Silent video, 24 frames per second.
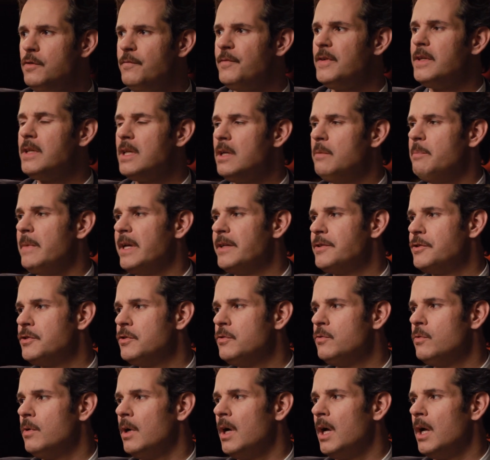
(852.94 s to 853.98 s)
you feel that it makes
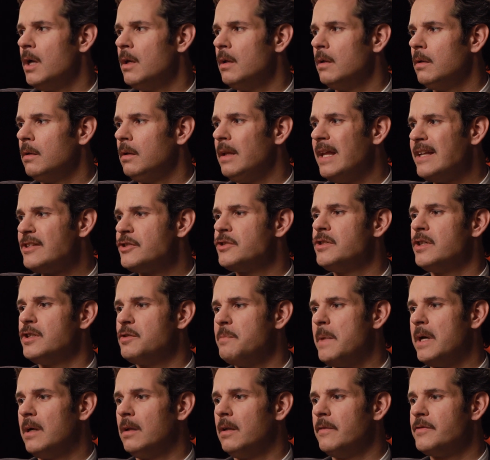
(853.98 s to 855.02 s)
you less
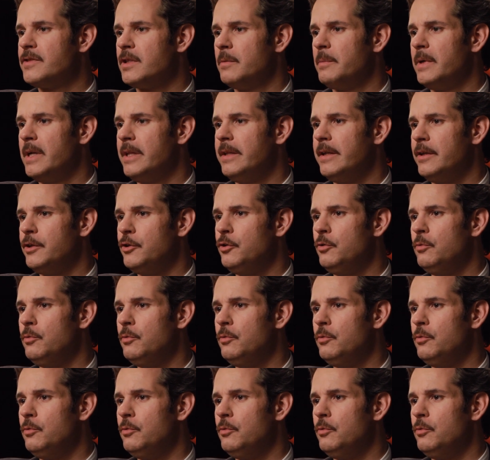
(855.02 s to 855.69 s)
judgmental of somebody that